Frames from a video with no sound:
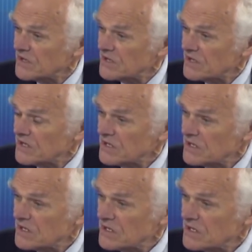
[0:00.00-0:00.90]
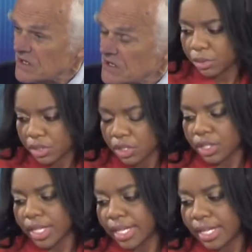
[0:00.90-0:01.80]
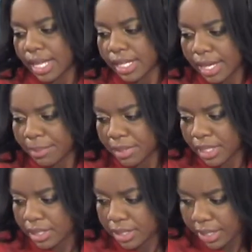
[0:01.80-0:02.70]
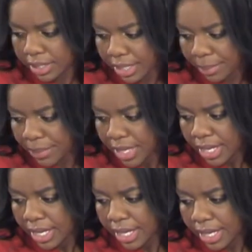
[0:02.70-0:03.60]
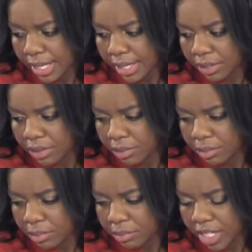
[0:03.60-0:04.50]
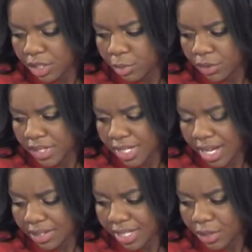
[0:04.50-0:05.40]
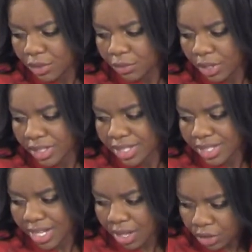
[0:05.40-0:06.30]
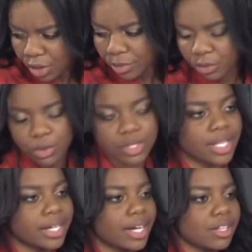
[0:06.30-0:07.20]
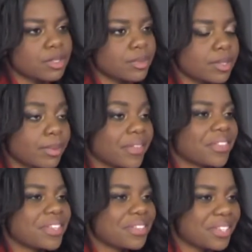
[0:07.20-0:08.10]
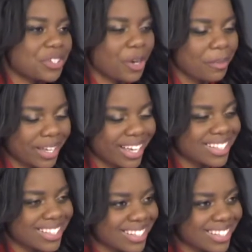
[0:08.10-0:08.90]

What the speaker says: Yeah, certainly. I mean, just looking at other companies that major moves down here, you've got Telkom, of course, that announcement about the job cuts.